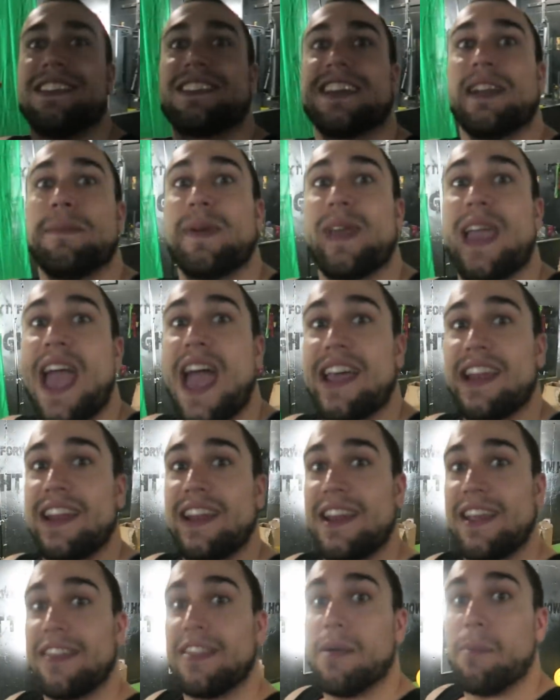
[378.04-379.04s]
He's gonna be
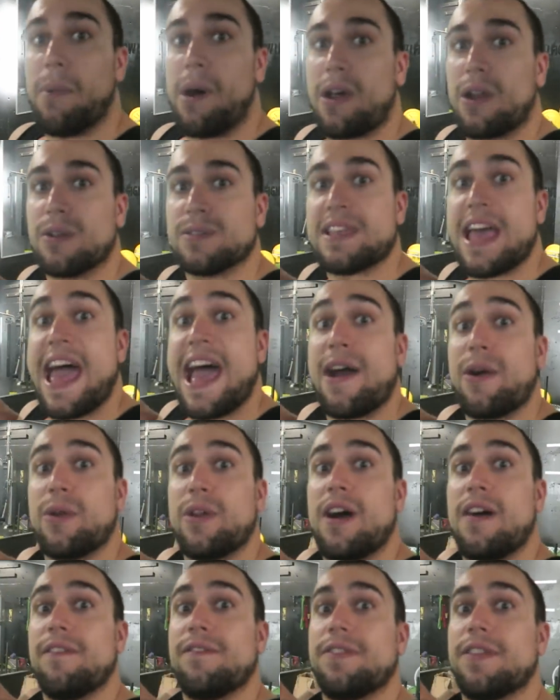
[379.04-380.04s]
editing the models out
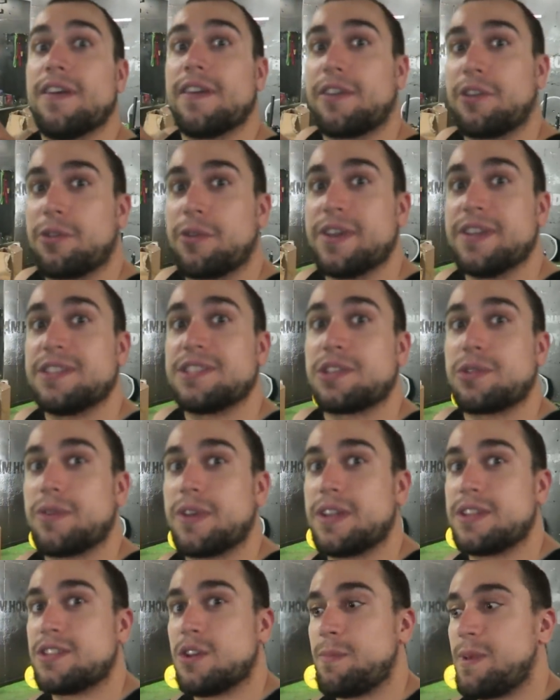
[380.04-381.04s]
of the green
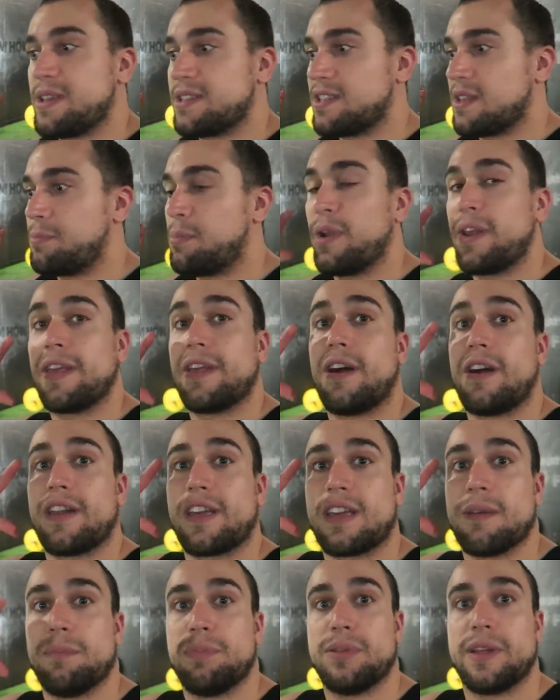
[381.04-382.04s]
screen, so basically putting it on
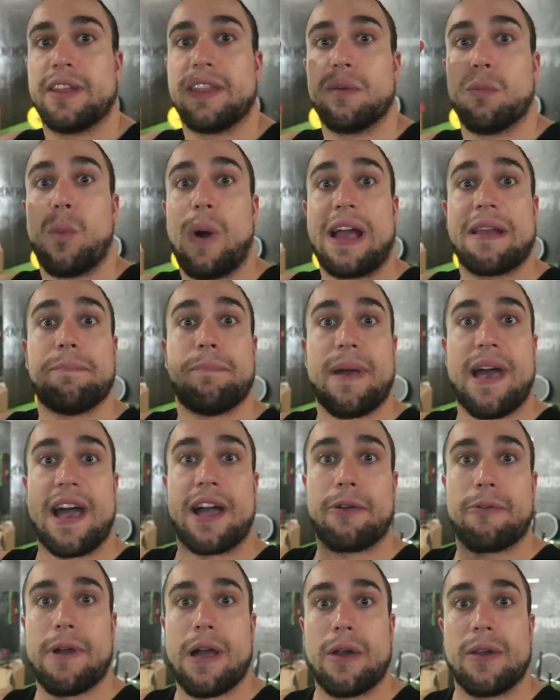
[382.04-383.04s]
a completely white
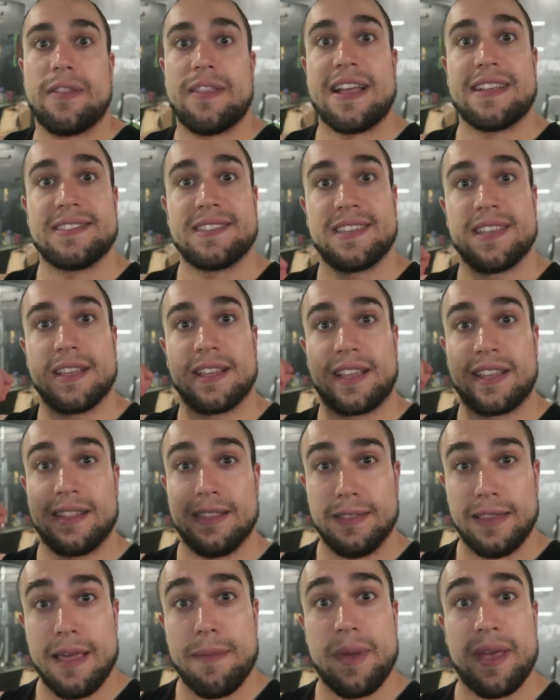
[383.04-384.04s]
background, and that's to
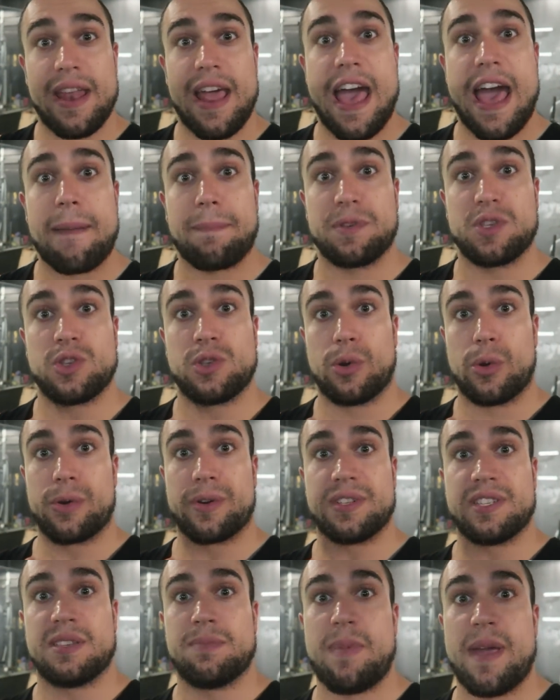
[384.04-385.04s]
limit app
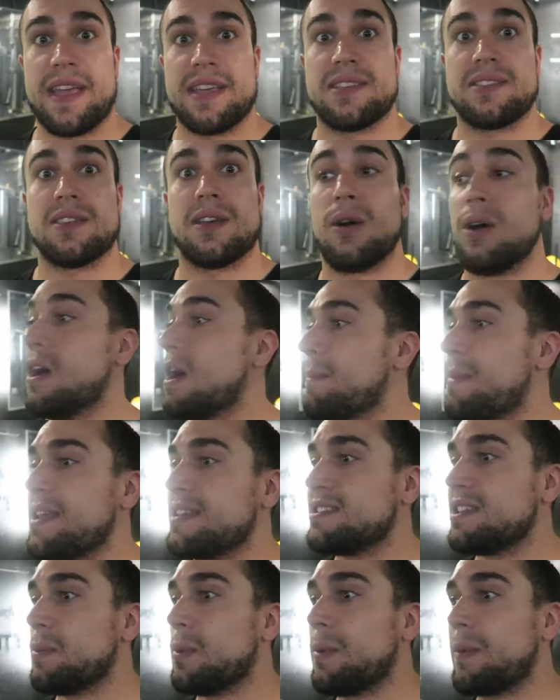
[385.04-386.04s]
storage space. So
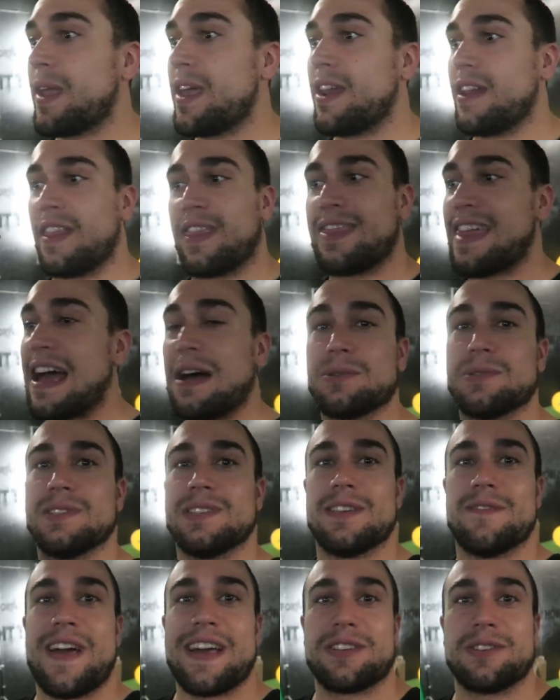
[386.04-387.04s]
basically when we get
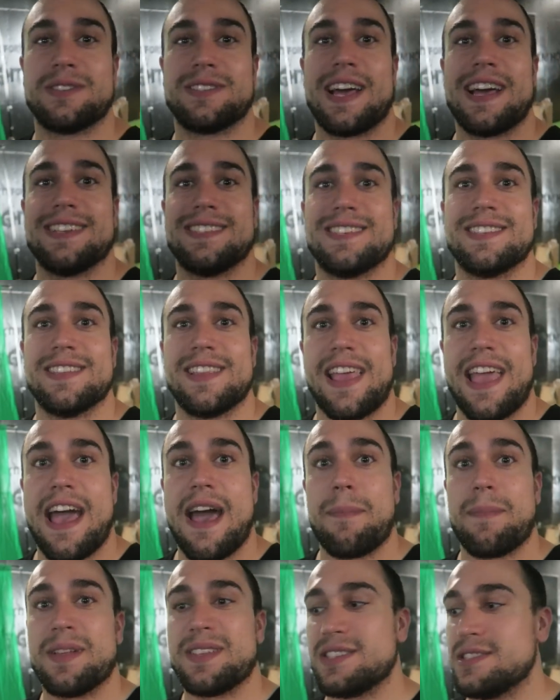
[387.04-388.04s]
thousands of exercises in the
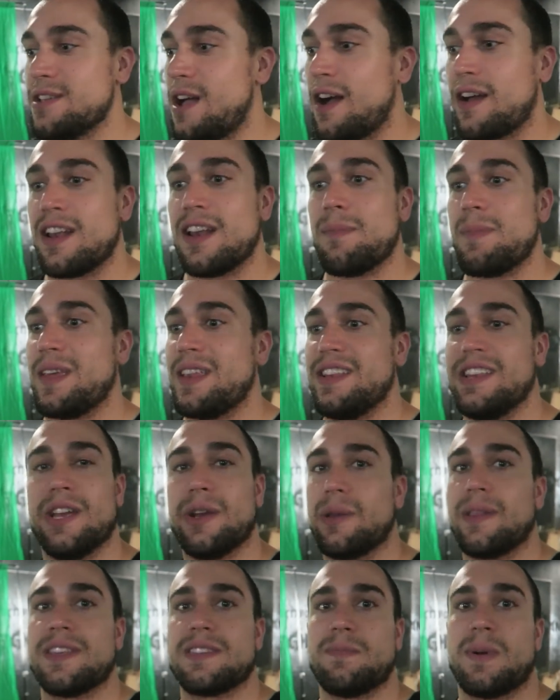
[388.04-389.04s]
app, it's not gonna be
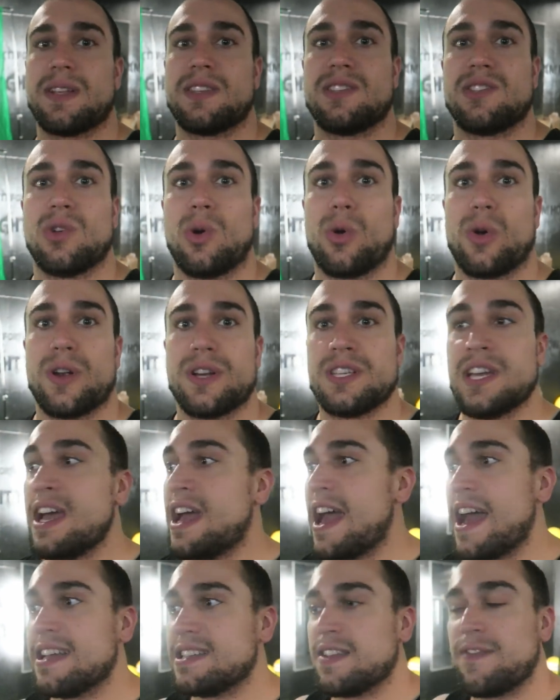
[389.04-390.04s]
nearly as much storage
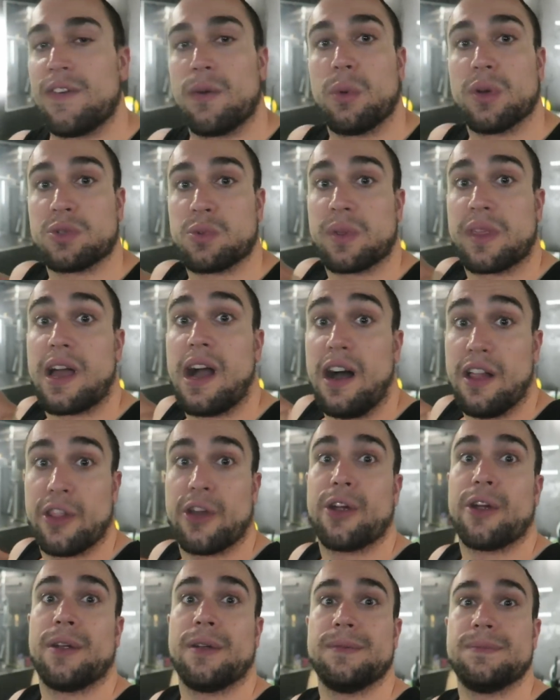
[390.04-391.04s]
as if it was with
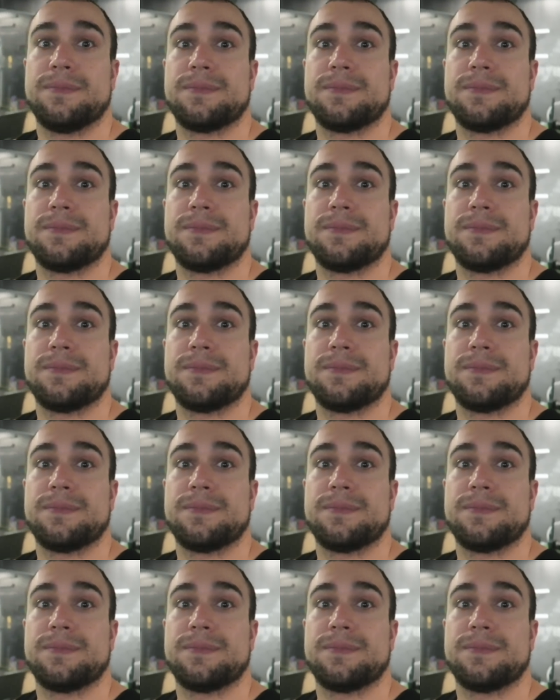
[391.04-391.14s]
color.